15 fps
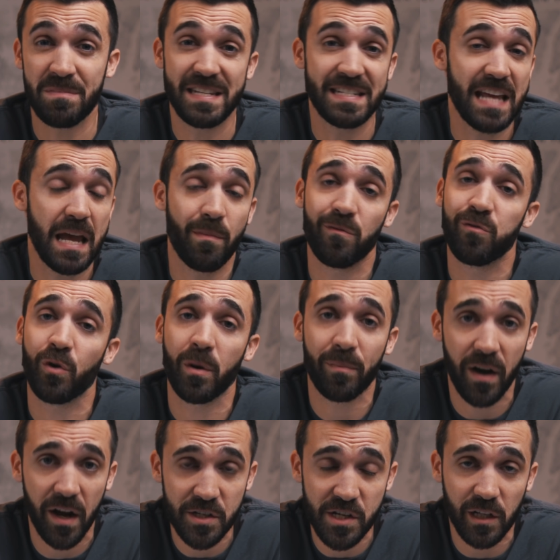the day before a
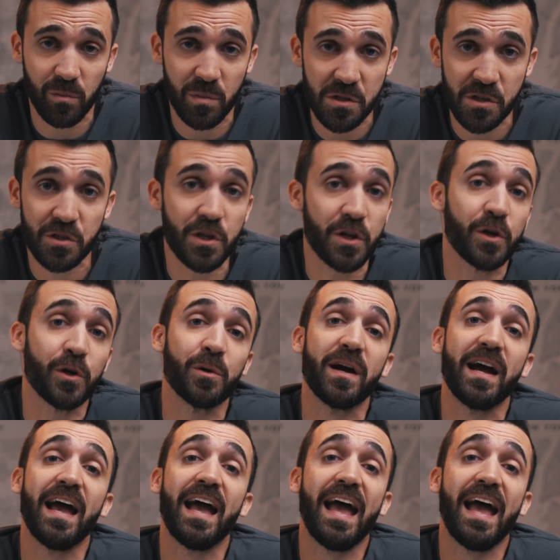project was due,